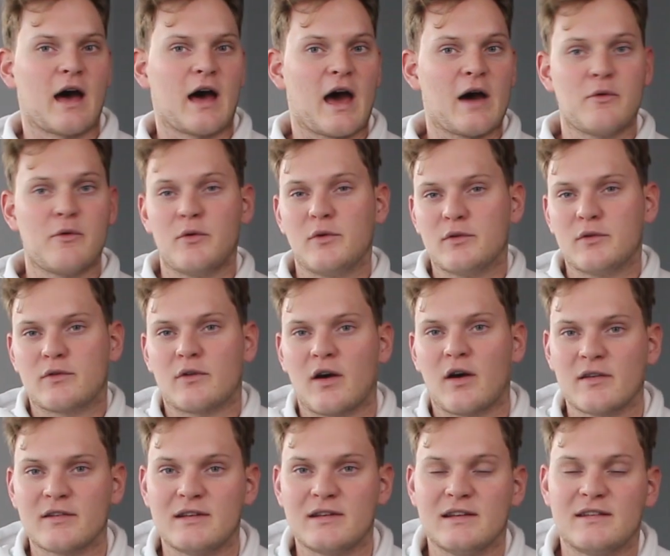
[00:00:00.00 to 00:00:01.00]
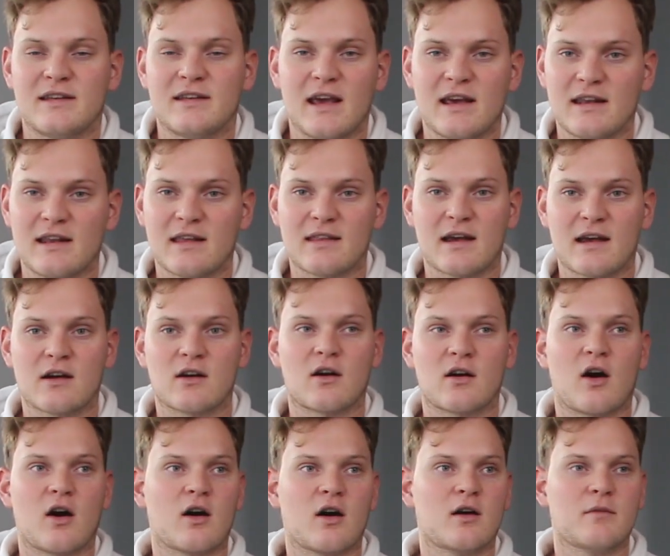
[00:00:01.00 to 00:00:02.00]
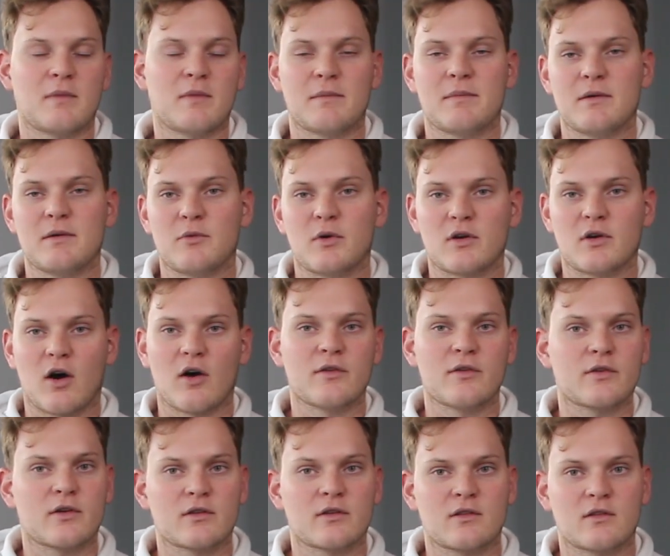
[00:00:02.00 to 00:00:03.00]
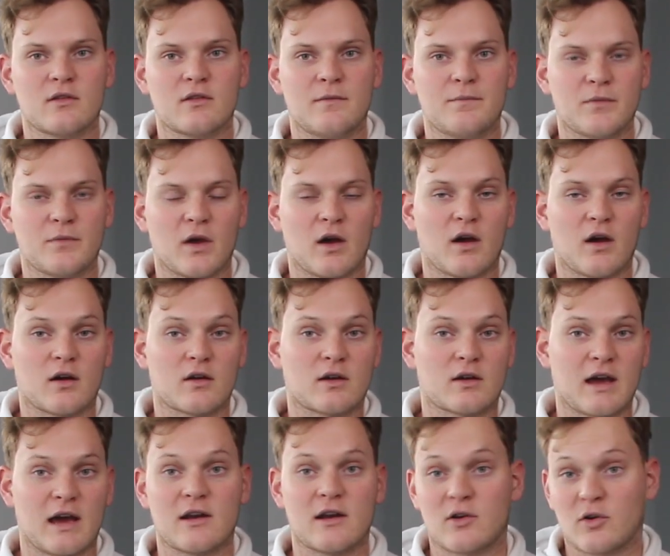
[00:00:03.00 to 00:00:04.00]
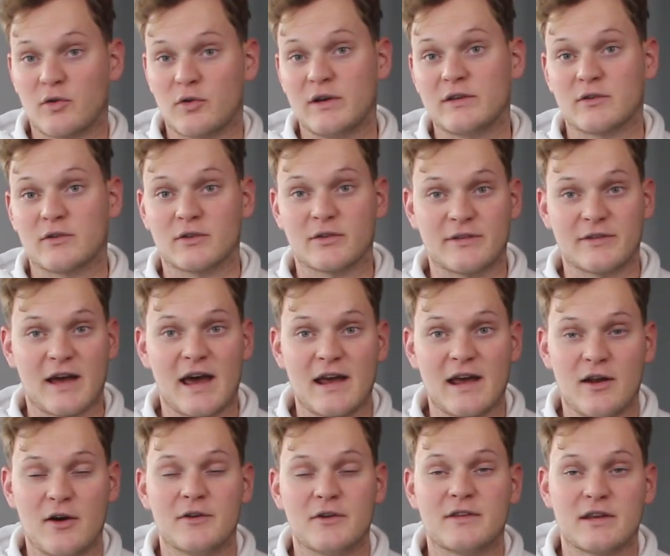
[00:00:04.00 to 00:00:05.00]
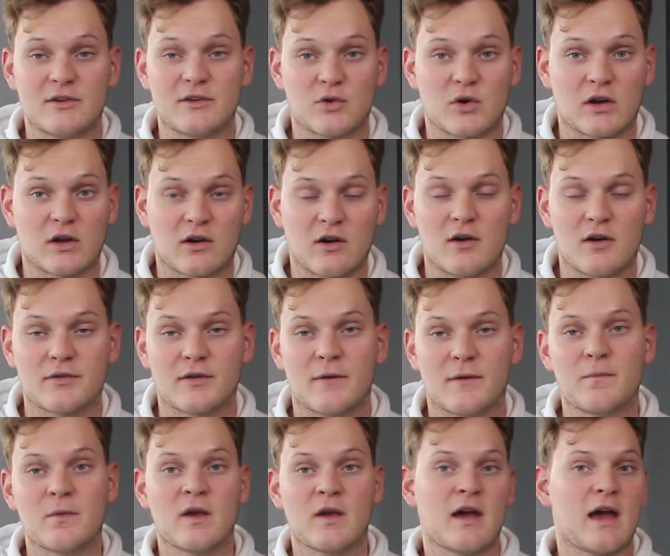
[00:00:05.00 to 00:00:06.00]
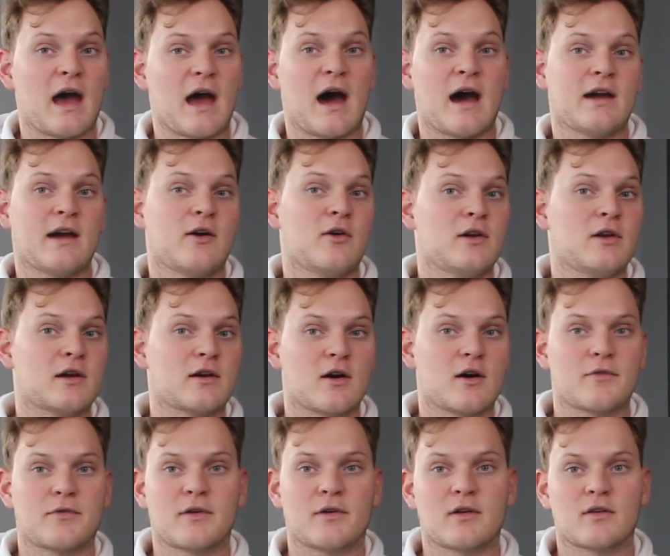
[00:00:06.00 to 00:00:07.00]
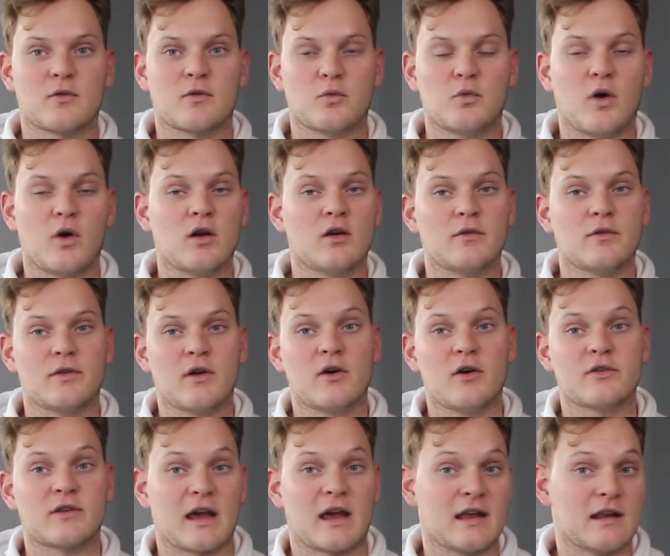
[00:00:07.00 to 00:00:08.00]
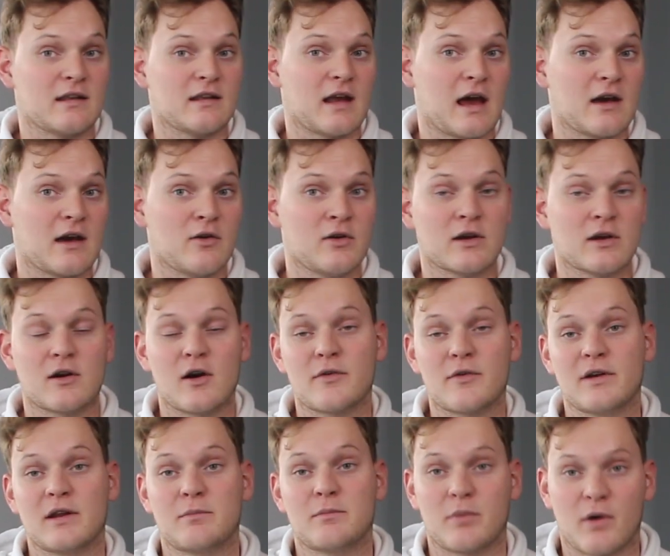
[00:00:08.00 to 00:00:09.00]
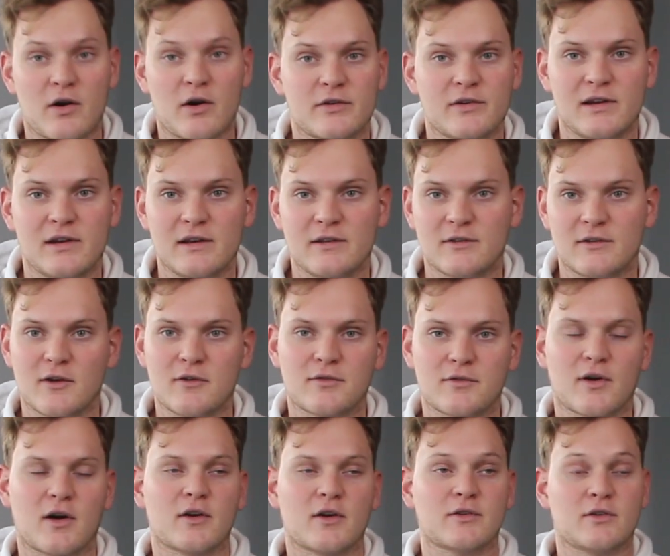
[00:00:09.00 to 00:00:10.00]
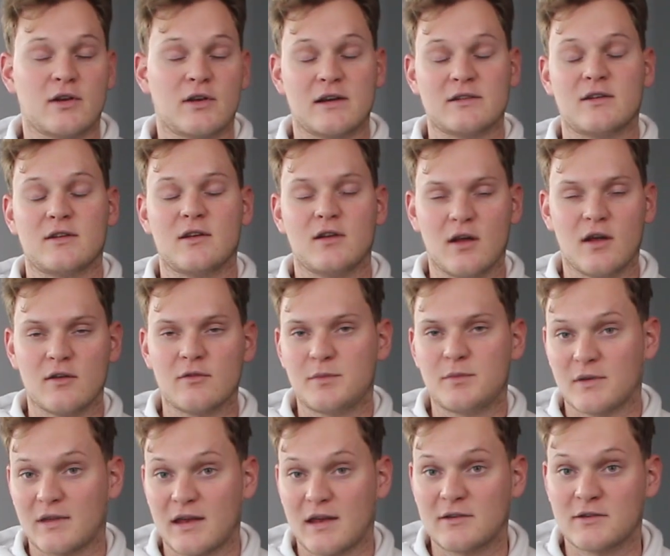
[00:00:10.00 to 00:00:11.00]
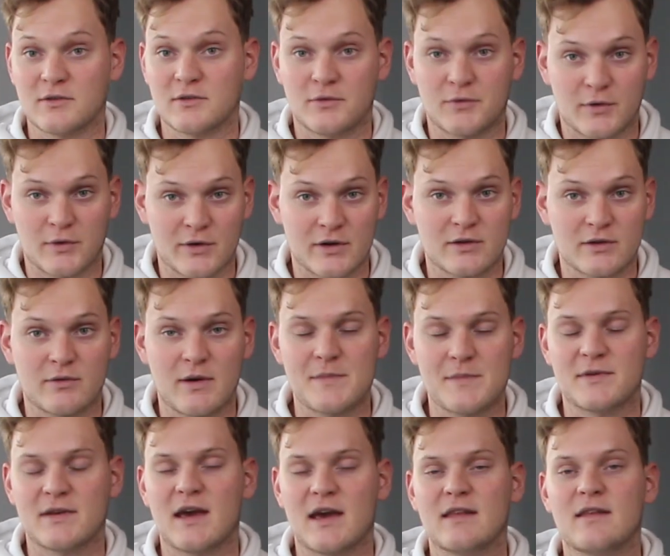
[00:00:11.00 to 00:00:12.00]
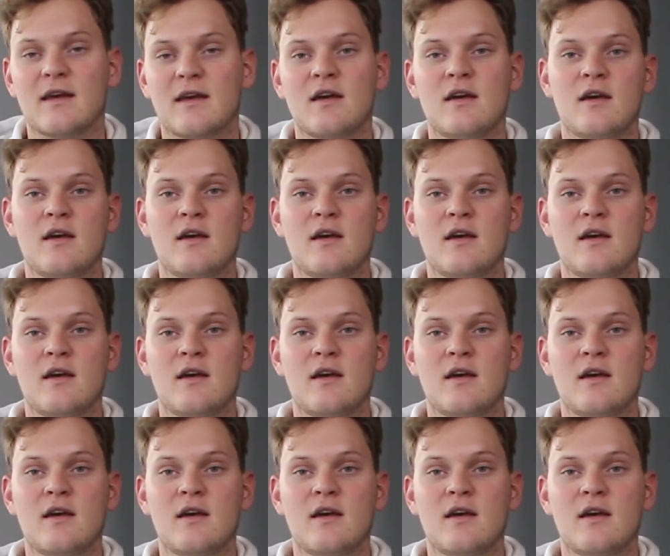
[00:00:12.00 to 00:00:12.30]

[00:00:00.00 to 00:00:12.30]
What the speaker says: I would honestly say that there are maybe 100 categories or silos that you can cover. I only covered one of those and I only covered it partially so far. So there's a lot of potential for this website.